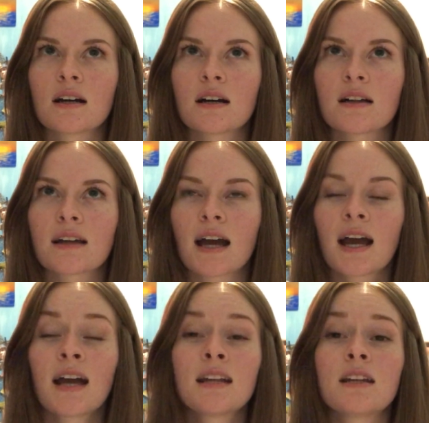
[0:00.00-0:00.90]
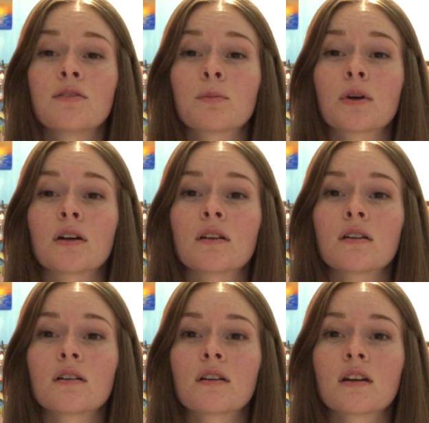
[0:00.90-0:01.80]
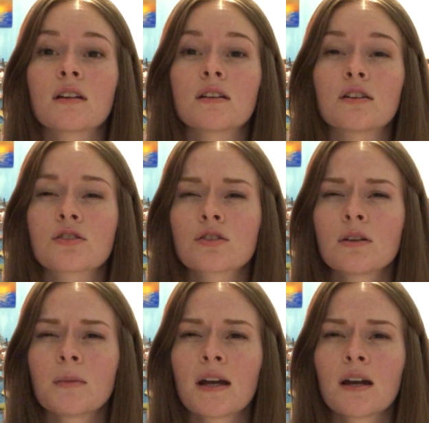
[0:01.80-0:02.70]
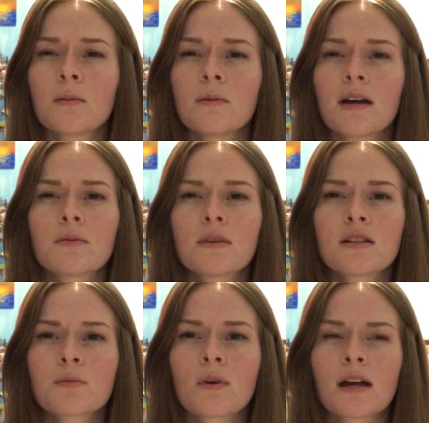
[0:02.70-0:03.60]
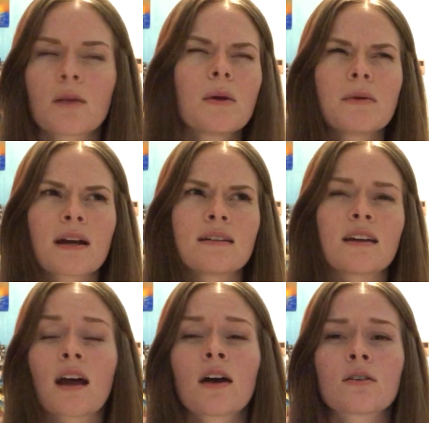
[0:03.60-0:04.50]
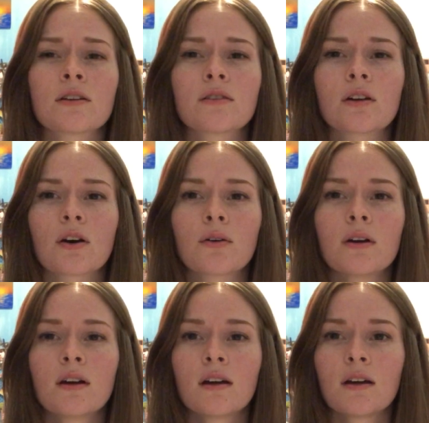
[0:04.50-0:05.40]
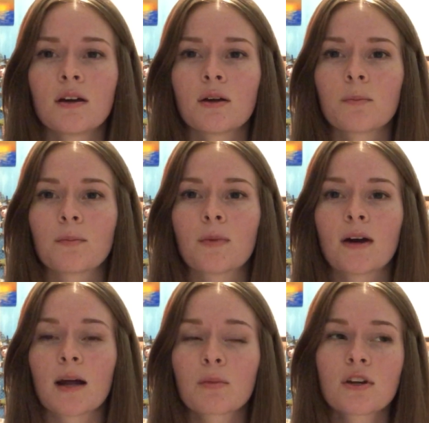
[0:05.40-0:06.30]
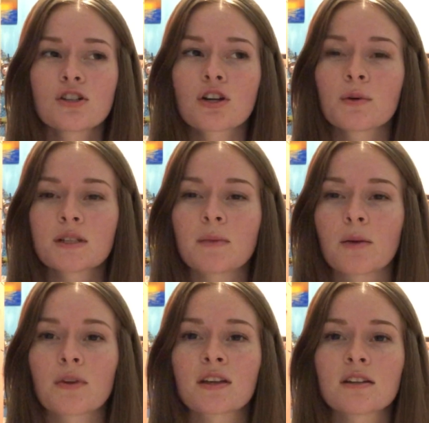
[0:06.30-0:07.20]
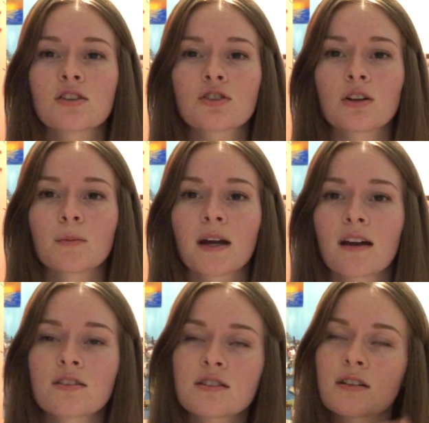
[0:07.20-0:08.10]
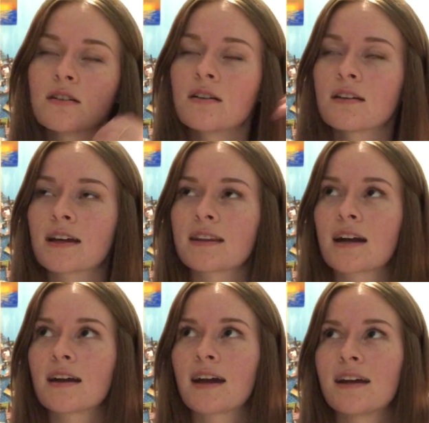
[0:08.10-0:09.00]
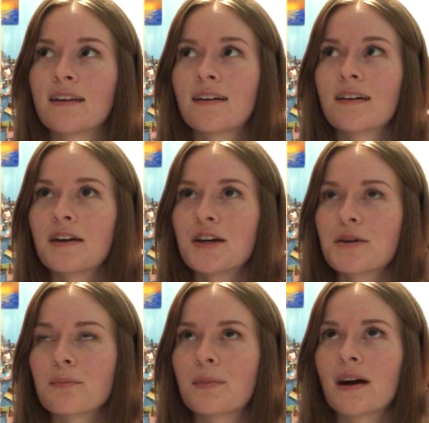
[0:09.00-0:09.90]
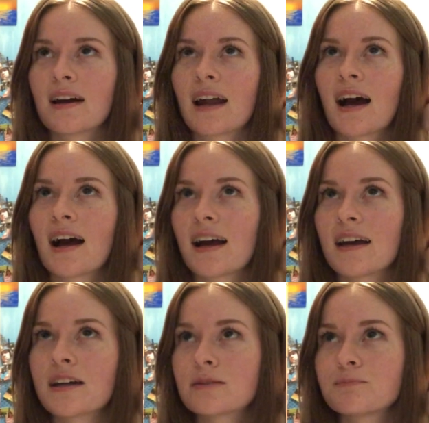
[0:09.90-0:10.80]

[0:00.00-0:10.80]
like, I hadn't even put conditioner in my hair at this point, or maybe I did, I don't even know. But I'm pretty sure I went to bed with conditioner in my hair still, like that night. But I